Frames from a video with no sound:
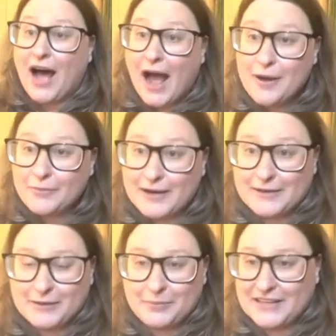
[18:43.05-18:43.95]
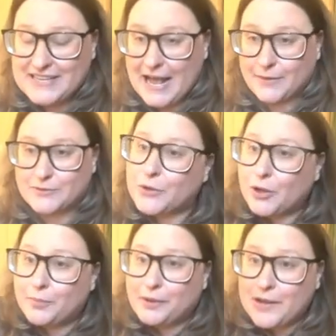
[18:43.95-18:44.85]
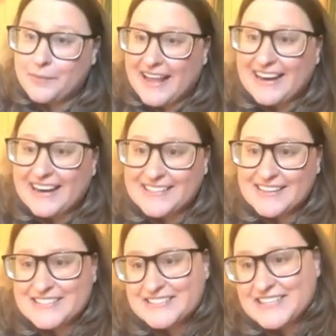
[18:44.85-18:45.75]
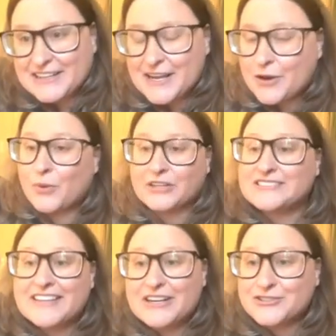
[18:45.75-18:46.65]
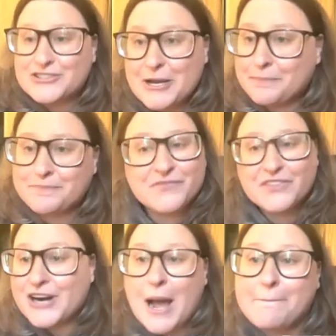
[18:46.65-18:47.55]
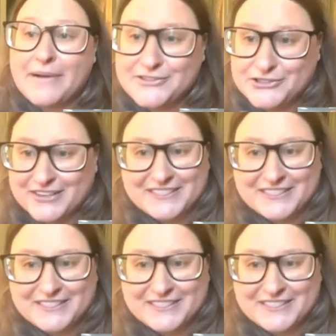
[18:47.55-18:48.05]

I'm ready to be adaptable, but I'm hitting this ceiling where leadership, they're not budging.